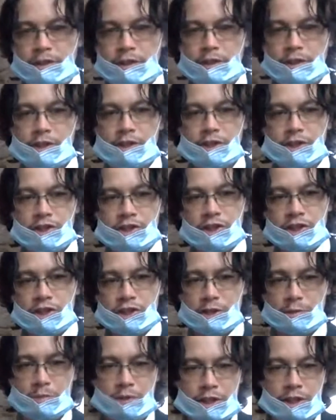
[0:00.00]
This is just
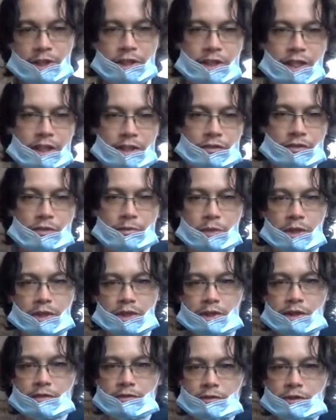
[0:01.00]
simply a test for
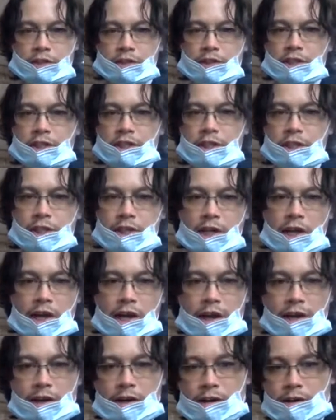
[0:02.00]
myself to see
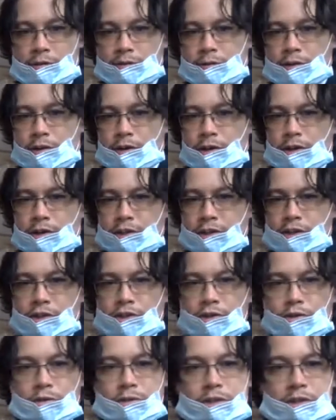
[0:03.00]
how far I can
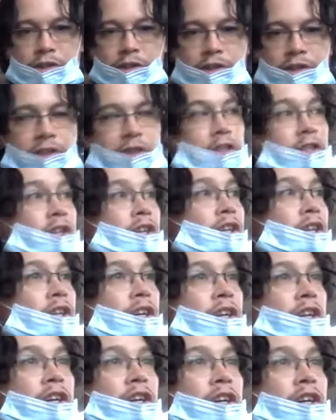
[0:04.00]
go with this.
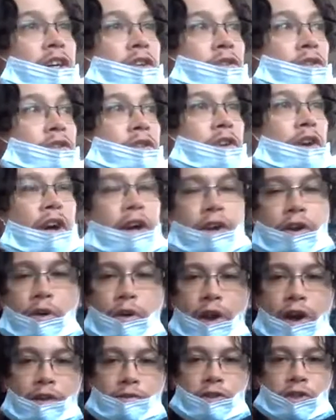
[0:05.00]
I
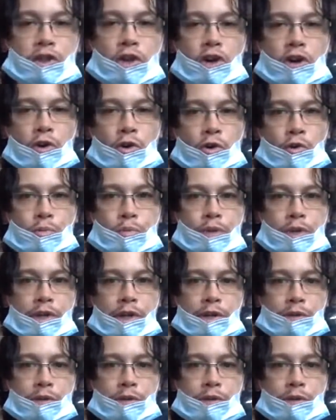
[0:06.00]
don't have Shaw open.